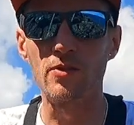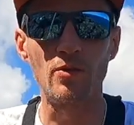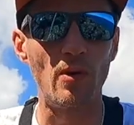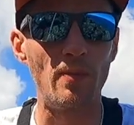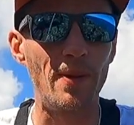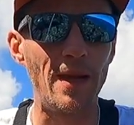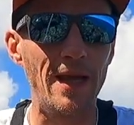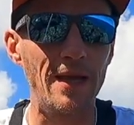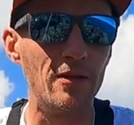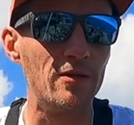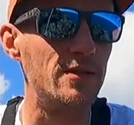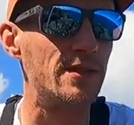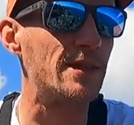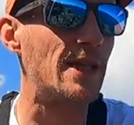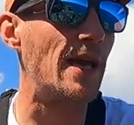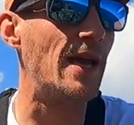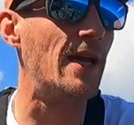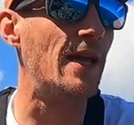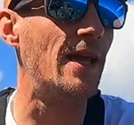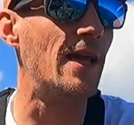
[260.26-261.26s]
So I plan on
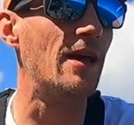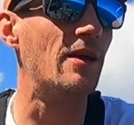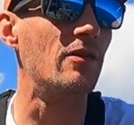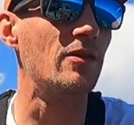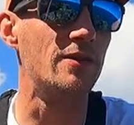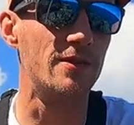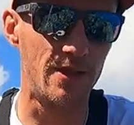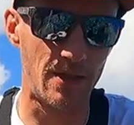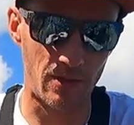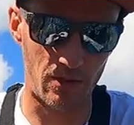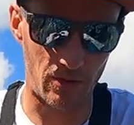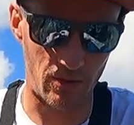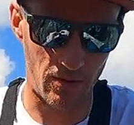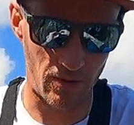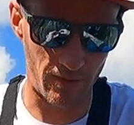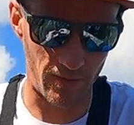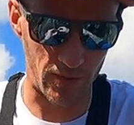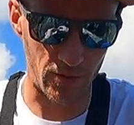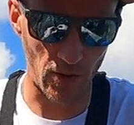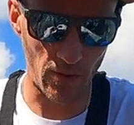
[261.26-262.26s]
staying here until
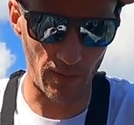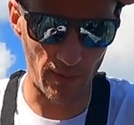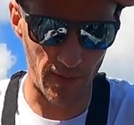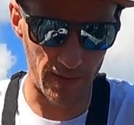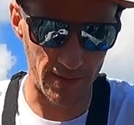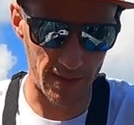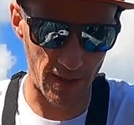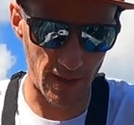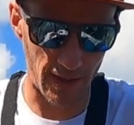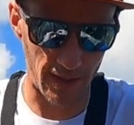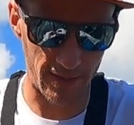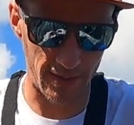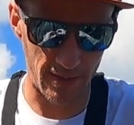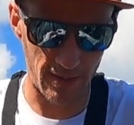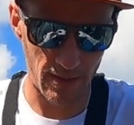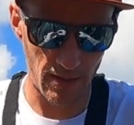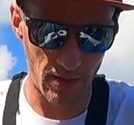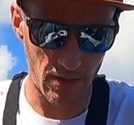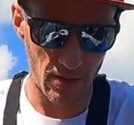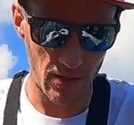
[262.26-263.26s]
the top of the tide.
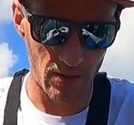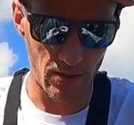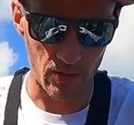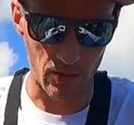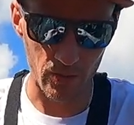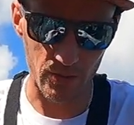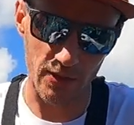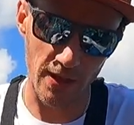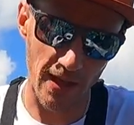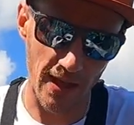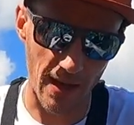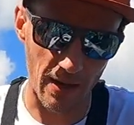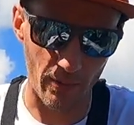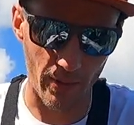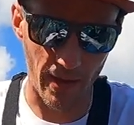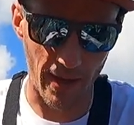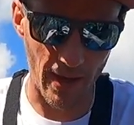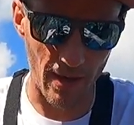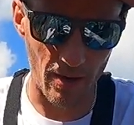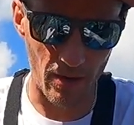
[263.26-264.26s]
We'll see how
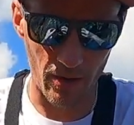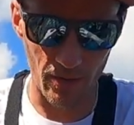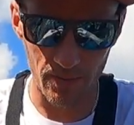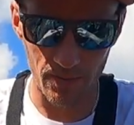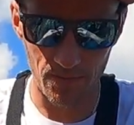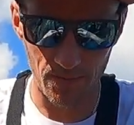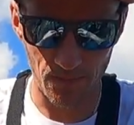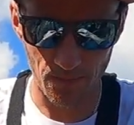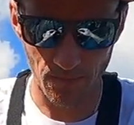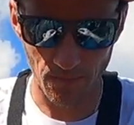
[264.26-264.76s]
we get on.